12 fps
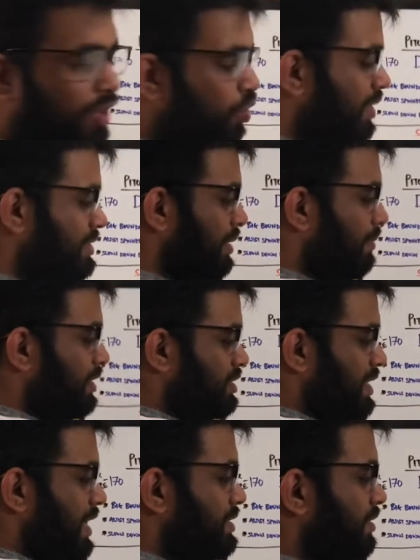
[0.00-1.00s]
who has emerged
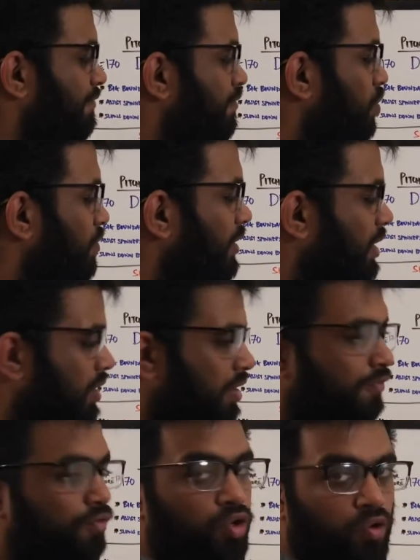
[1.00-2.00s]
as a 4
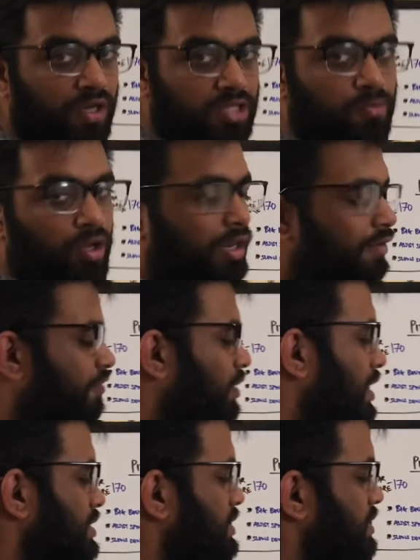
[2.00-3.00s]
overs bowler for
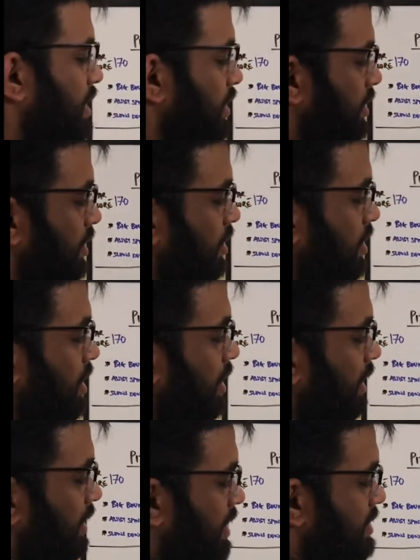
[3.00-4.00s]
Rajasthan
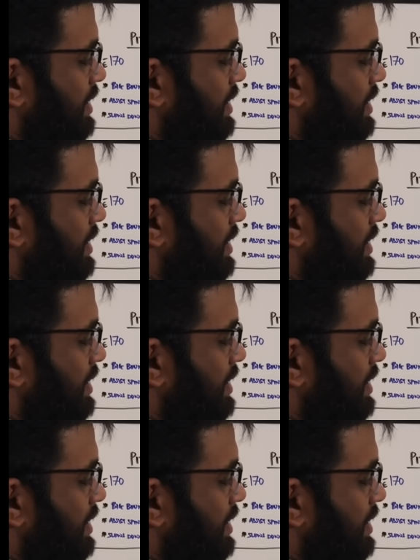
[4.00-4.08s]
in this